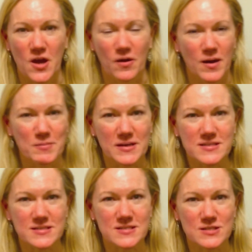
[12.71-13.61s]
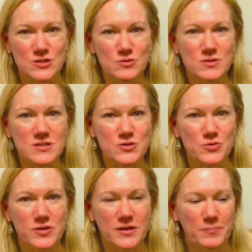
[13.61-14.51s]
No, I mean to, to do this
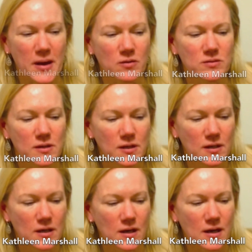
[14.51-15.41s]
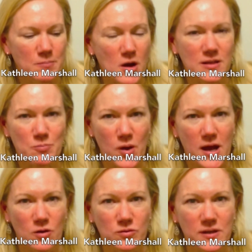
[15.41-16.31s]
story about uh, Molly
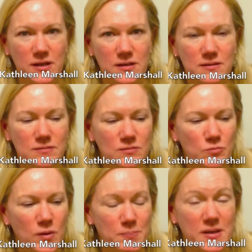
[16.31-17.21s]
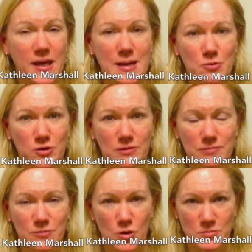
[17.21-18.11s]
Brown in what became her
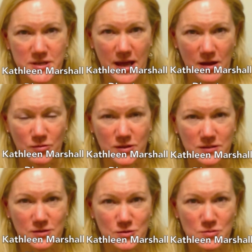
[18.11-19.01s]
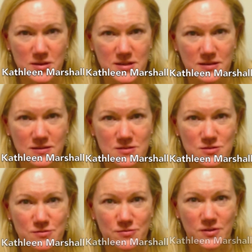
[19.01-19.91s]
hometown, and you know I think the
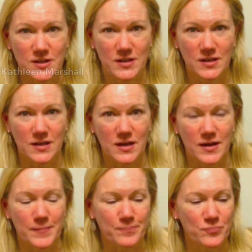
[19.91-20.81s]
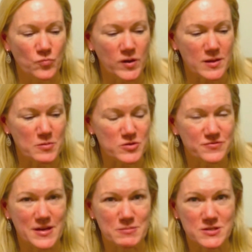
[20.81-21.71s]
sort of um, one of the
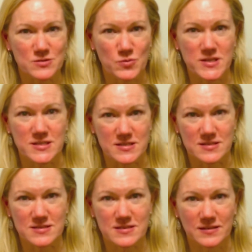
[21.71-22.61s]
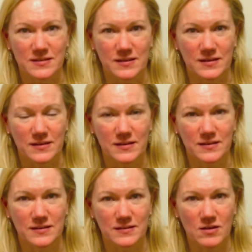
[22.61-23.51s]
most famous residents in, uh,
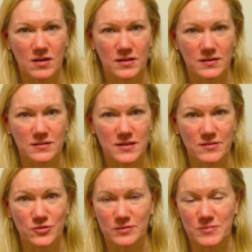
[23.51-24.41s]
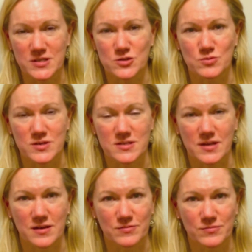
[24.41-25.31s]
in, in Denver history is
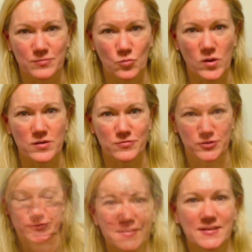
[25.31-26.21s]
kind of wonderful.